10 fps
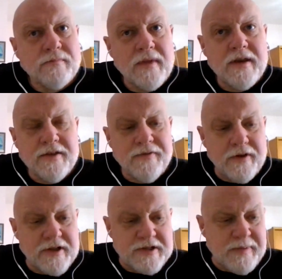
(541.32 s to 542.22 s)
it is
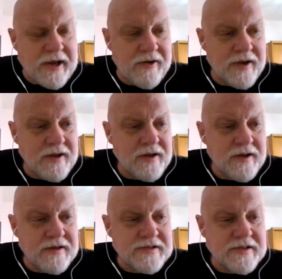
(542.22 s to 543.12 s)
very inspiring,
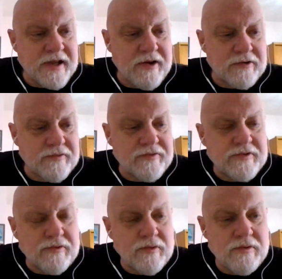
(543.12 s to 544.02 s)
because the character of
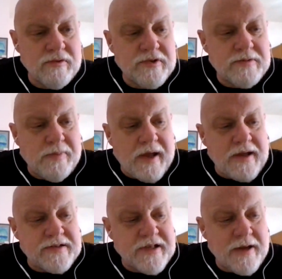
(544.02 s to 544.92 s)
Scrooge, by
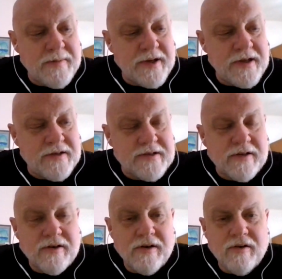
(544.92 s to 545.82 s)
examining
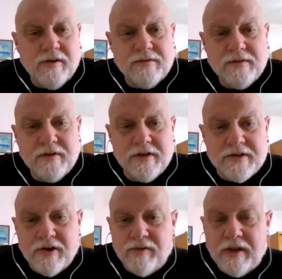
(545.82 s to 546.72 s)
his
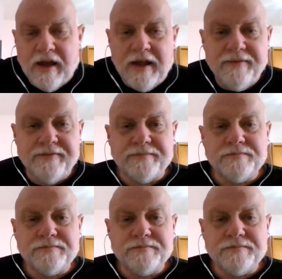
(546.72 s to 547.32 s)
own life,